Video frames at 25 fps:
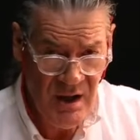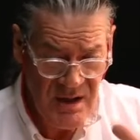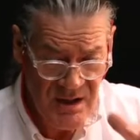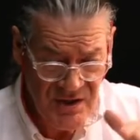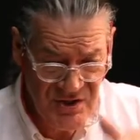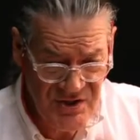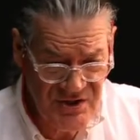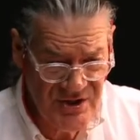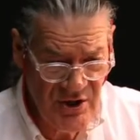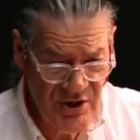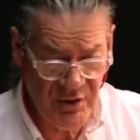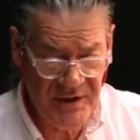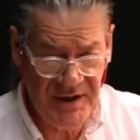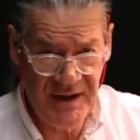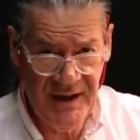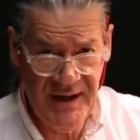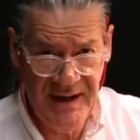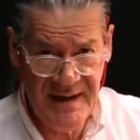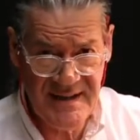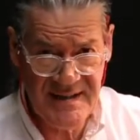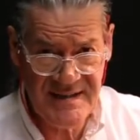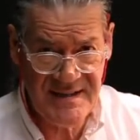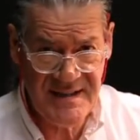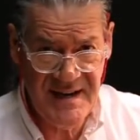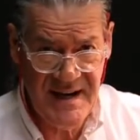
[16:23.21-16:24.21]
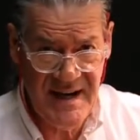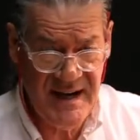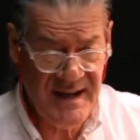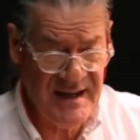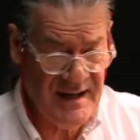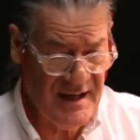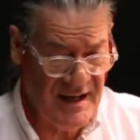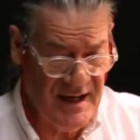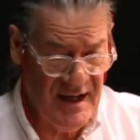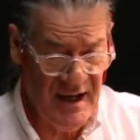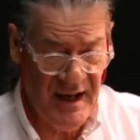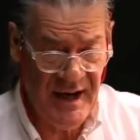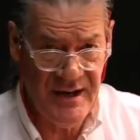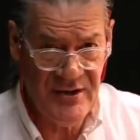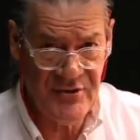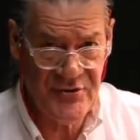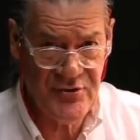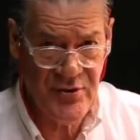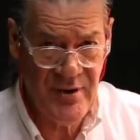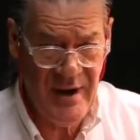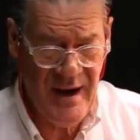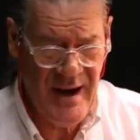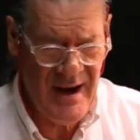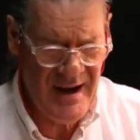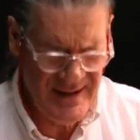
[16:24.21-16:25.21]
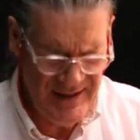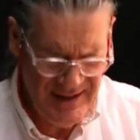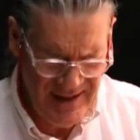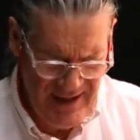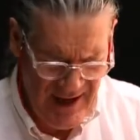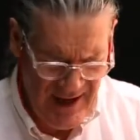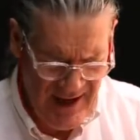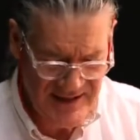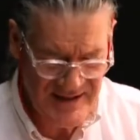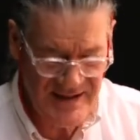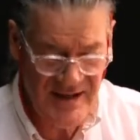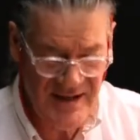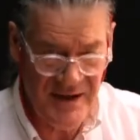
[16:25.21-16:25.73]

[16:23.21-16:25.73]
soak it in a sink, and then let it dry? Yes.